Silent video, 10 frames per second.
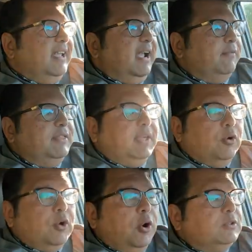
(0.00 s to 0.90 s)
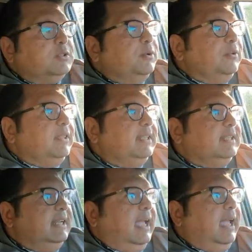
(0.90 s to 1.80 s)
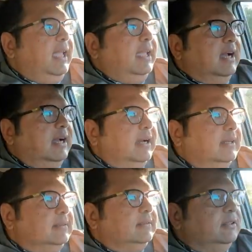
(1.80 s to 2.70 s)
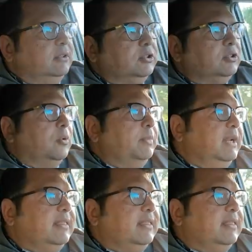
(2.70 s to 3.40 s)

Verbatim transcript: everything will go smoothly today. Uh, there's so many